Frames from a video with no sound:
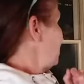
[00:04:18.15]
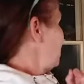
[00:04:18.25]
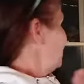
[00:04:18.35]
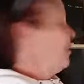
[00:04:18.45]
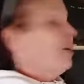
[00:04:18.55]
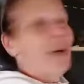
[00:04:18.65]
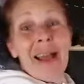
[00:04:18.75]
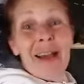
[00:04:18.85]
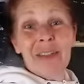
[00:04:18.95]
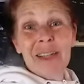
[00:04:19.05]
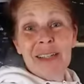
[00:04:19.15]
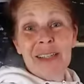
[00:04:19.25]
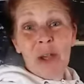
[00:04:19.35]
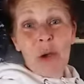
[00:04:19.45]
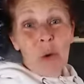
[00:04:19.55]
even though I have his
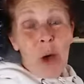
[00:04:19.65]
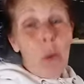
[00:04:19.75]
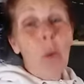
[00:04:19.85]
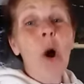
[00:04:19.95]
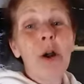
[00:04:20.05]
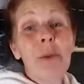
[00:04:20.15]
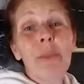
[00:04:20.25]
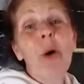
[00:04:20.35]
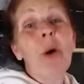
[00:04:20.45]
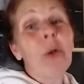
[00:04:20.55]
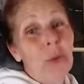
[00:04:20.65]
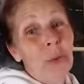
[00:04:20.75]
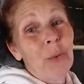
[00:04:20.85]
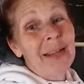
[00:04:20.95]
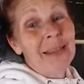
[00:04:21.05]
a water bowl
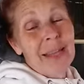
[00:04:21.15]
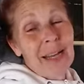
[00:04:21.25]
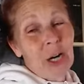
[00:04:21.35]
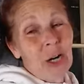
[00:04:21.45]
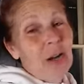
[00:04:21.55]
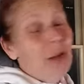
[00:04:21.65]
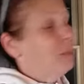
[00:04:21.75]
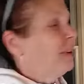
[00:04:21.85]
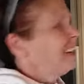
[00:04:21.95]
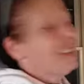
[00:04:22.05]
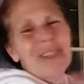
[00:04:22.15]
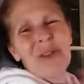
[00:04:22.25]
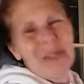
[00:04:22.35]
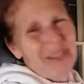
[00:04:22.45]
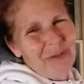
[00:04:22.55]
right there, but he doesn't
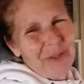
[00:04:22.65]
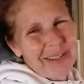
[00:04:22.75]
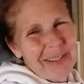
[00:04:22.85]
know the difference.